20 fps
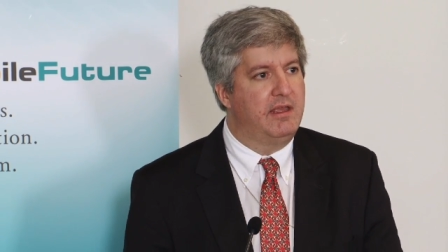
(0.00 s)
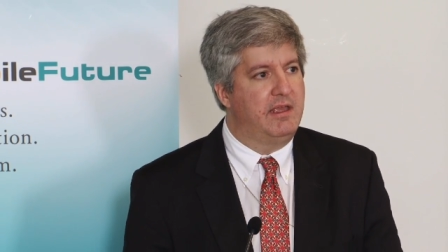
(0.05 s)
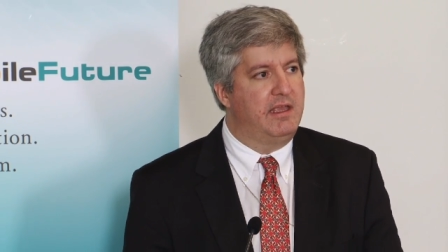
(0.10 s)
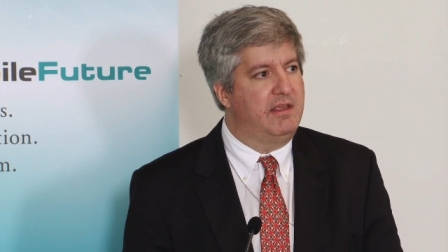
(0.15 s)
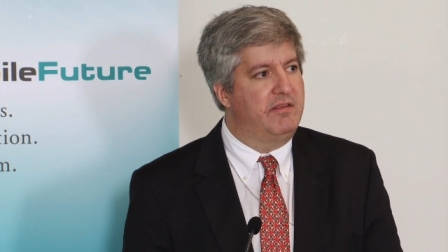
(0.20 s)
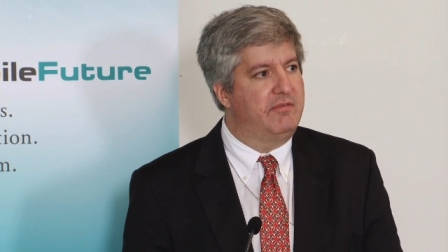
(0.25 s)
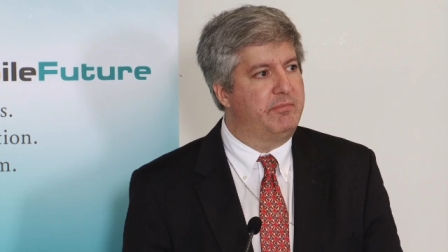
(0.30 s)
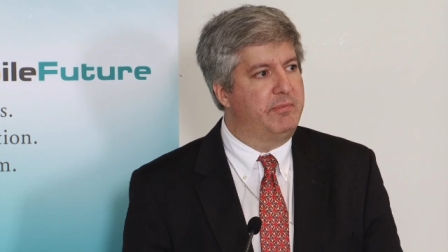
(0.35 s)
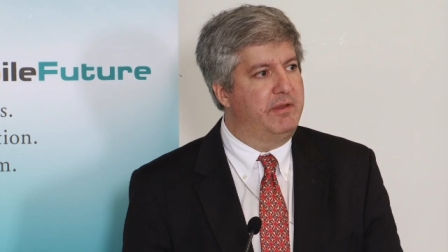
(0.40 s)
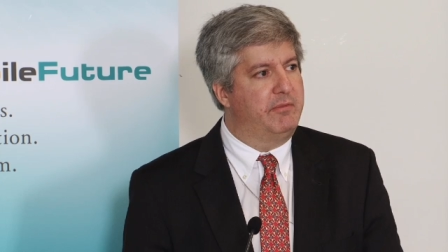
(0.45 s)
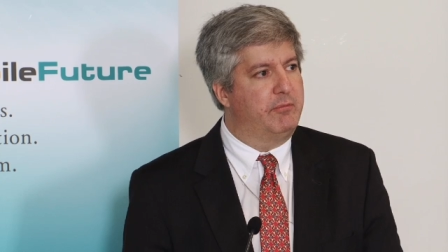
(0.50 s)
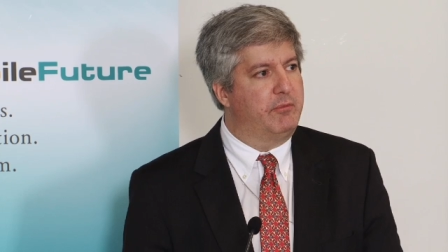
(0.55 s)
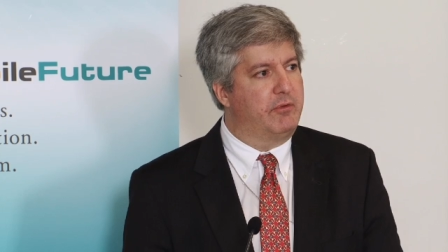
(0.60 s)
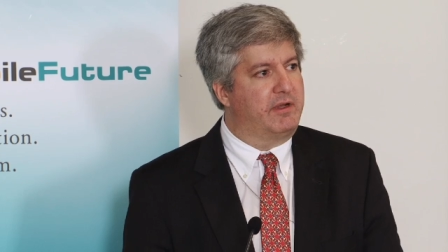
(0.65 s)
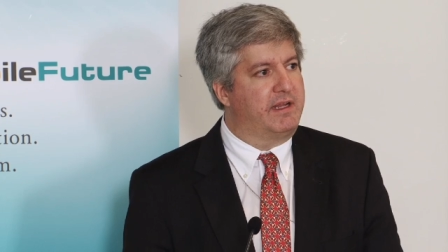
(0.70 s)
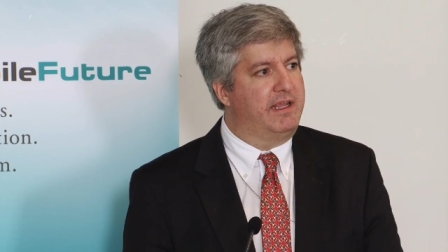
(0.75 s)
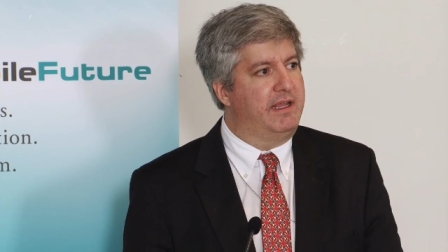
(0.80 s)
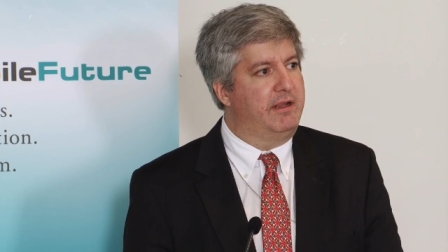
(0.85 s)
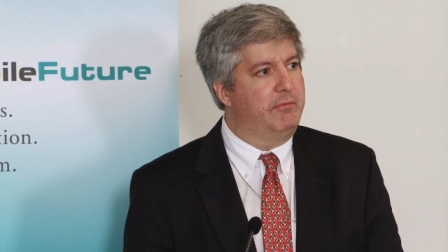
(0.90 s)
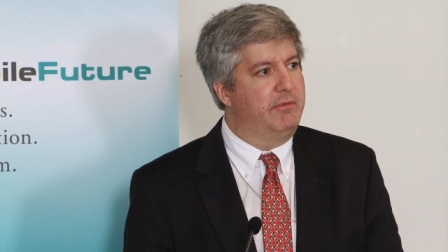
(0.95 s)
He's been
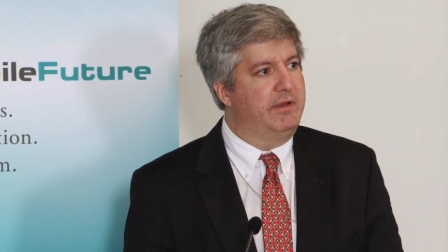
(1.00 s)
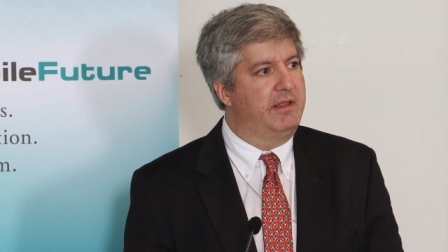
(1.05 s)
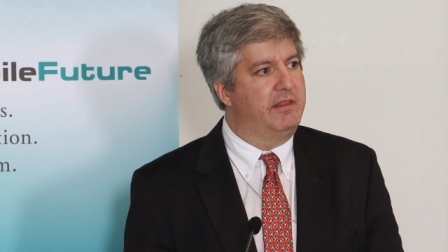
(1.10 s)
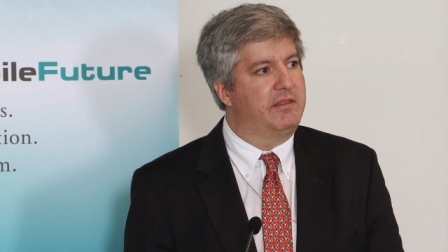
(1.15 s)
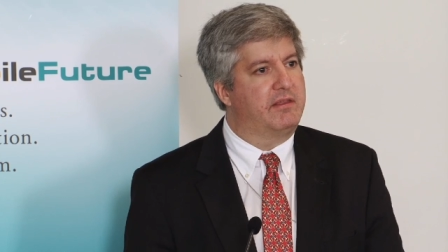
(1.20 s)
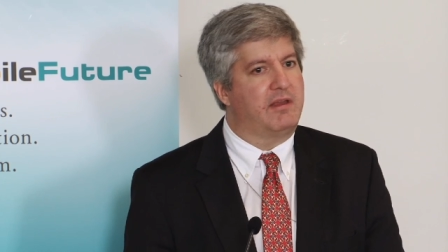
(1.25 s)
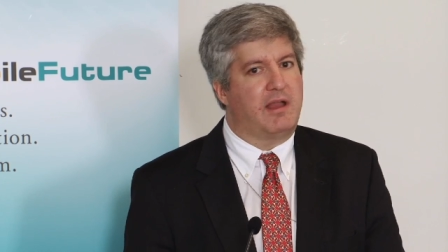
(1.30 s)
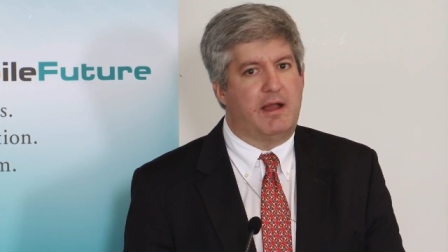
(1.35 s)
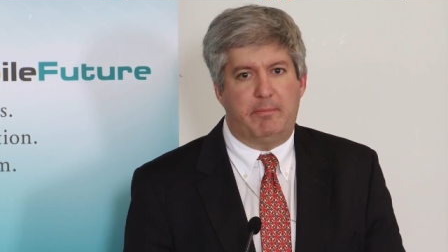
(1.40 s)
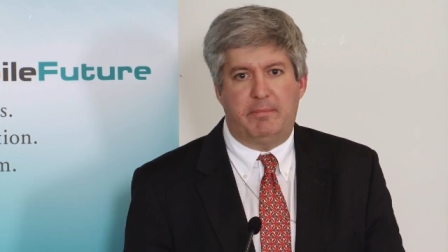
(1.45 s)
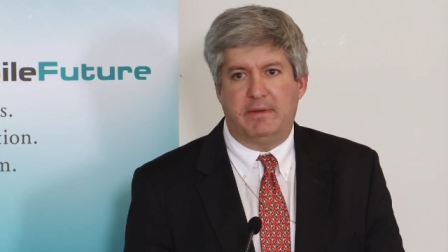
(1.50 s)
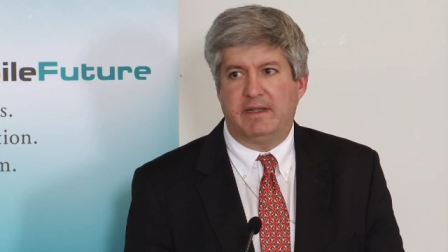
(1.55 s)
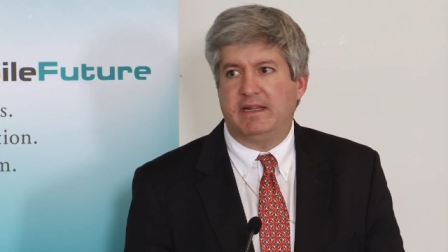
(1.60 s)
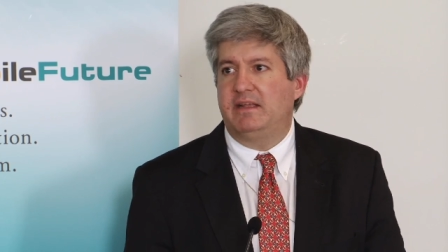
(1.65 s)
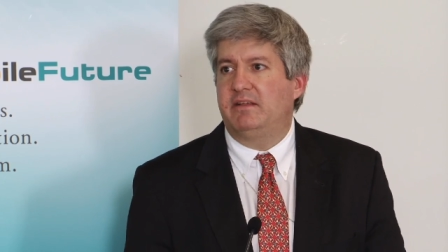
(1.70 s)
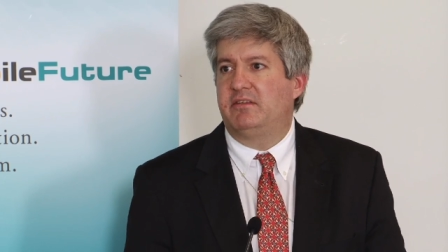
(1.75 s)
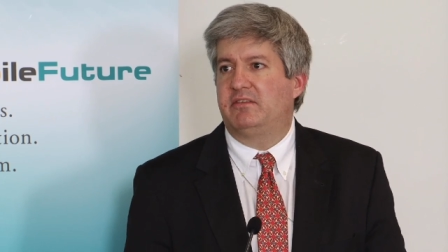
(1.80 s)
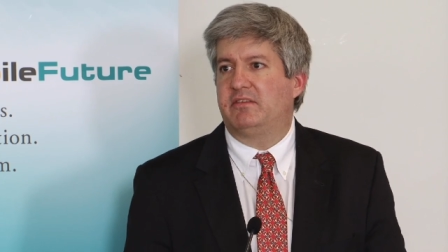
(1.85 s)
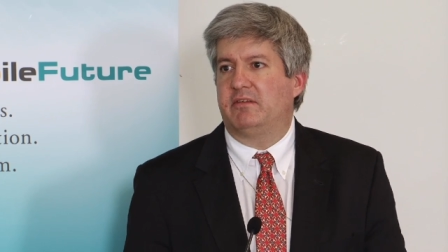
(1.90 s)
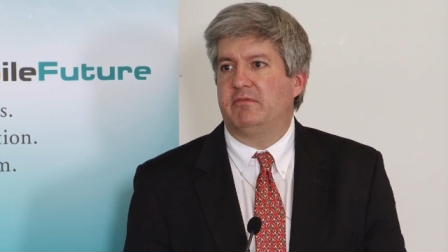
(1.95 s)
working with
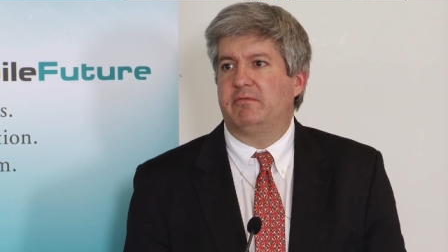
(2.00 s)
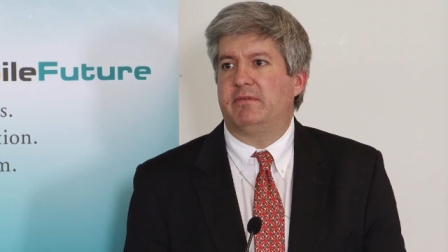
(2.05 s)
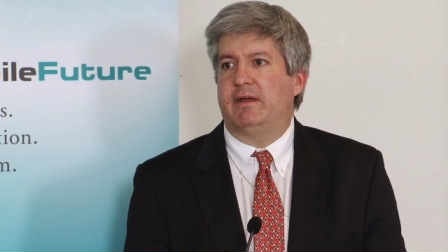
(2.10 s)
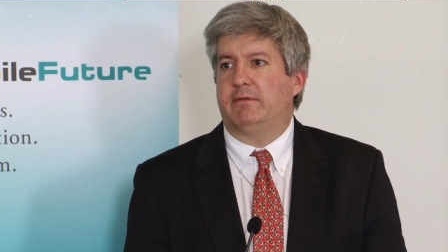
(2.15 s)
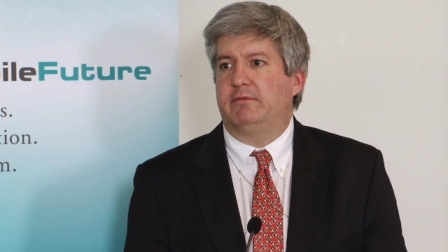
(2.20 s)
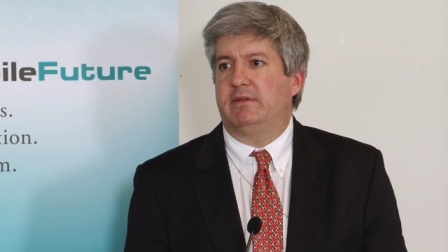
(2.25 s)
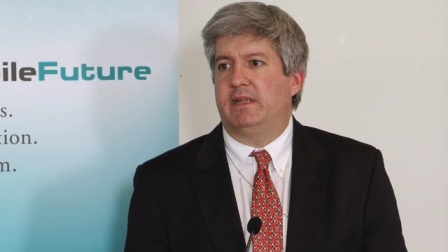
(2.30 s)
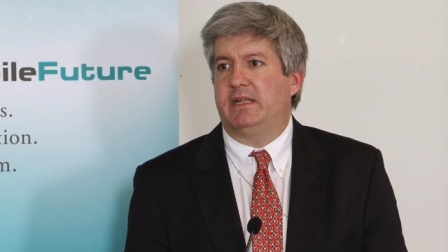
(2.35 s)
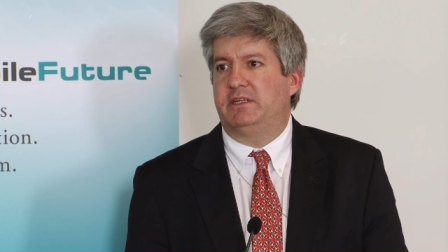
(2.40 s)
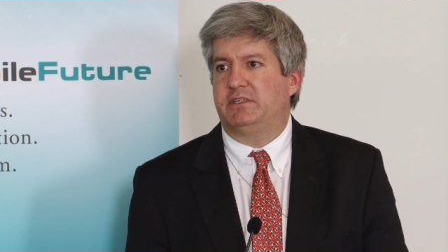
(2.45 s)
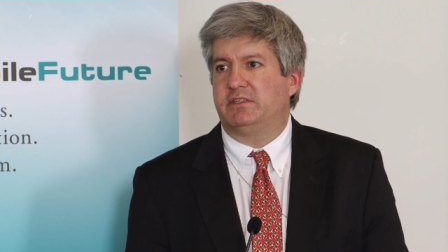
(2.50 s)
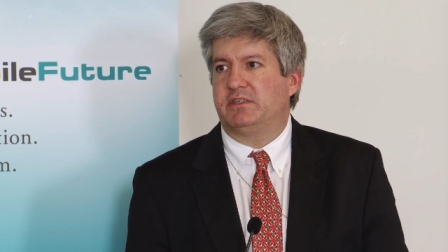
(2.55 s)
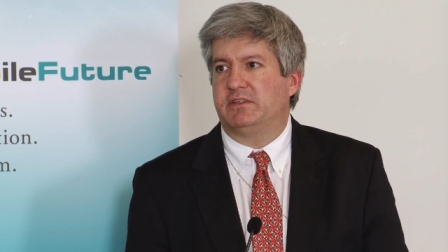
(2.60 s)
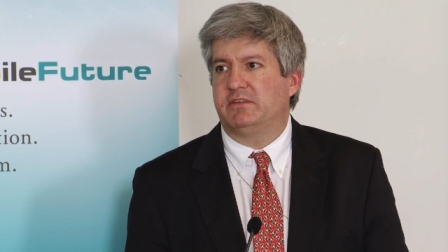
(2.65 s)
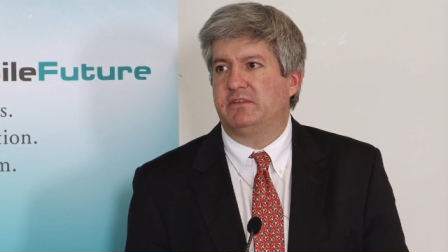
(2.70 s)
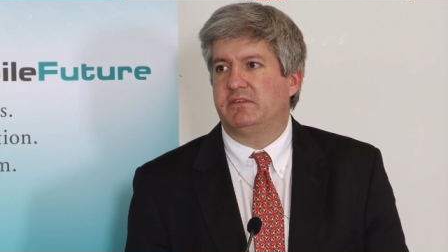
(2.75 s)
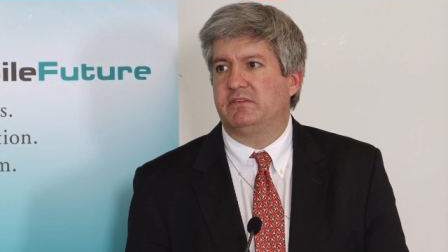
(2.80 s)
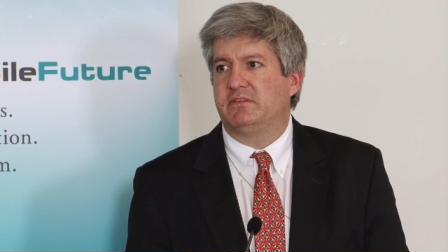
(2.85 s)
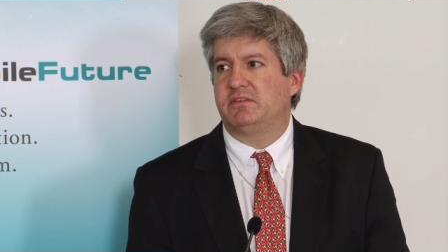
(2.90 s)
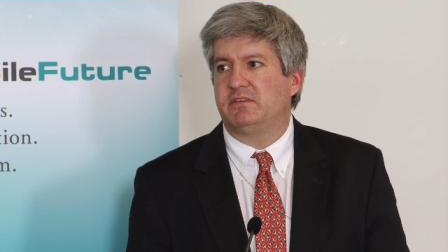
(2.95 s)
companies and
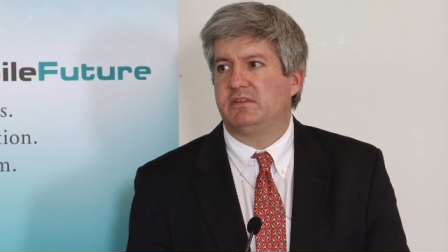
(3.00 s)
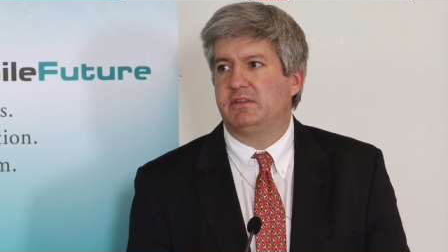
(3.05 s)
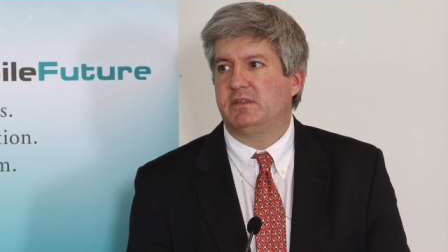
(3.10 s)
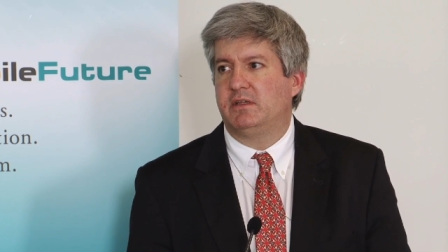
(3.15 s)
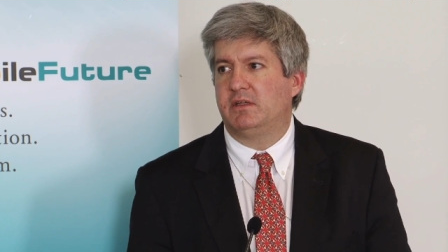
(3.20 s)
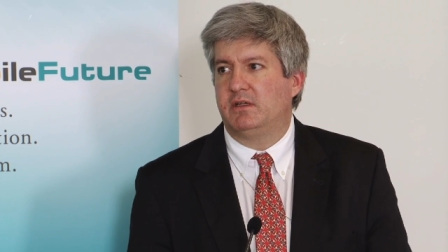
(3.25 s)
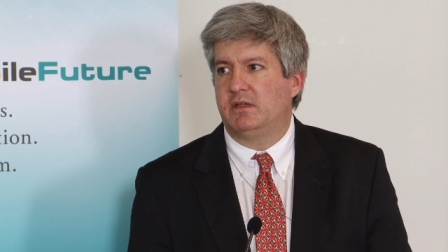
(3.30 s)
foundations